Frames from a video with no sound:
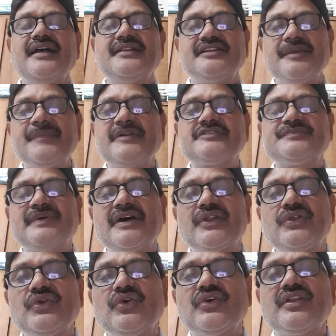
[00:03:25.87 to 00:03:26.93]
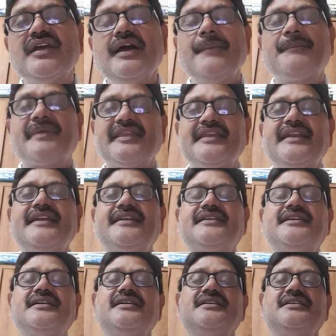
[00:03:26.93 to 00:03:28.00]
depends on your present
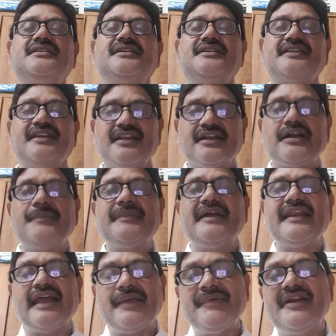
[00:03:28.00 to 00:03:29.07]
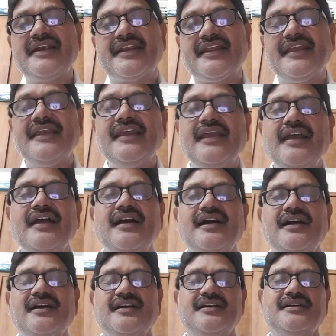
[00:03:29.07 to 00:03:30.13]
income and liability.
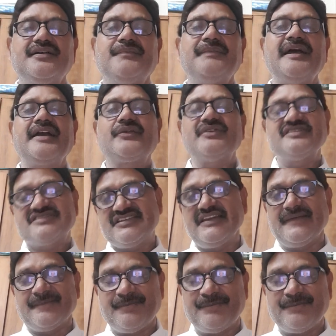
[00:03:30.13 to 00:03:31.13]
Bank will see.